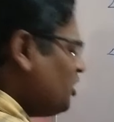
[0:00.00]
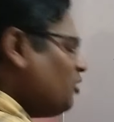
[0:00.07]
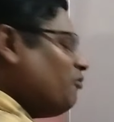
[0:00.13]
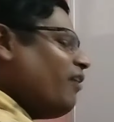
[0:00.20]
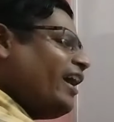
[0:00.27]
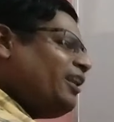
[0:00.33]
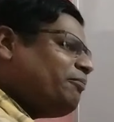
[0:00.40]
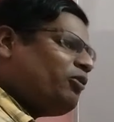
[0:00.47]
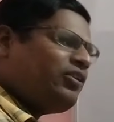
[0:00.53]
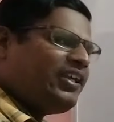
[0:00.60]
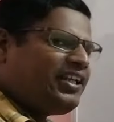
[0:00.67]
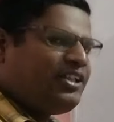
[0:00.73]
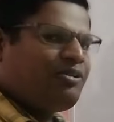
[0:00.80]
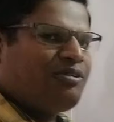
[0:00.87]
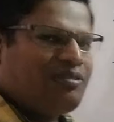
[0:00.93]
While
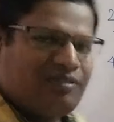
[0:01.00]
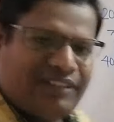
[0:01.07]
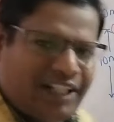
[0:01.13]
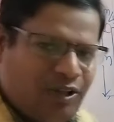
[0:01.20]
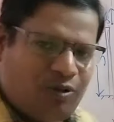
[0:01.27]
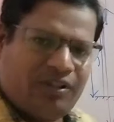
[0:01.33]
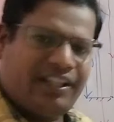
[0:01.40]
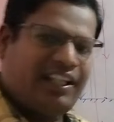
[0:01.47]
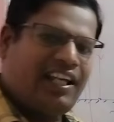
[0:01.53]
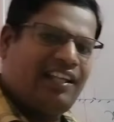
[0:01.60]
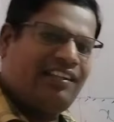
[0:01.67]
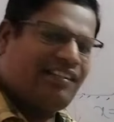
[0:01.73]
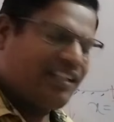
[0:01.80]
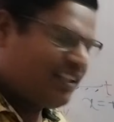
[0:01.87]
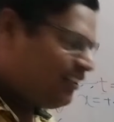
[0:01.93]
putting u, they don't think
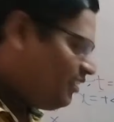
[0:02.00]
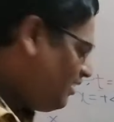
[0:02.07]
anything.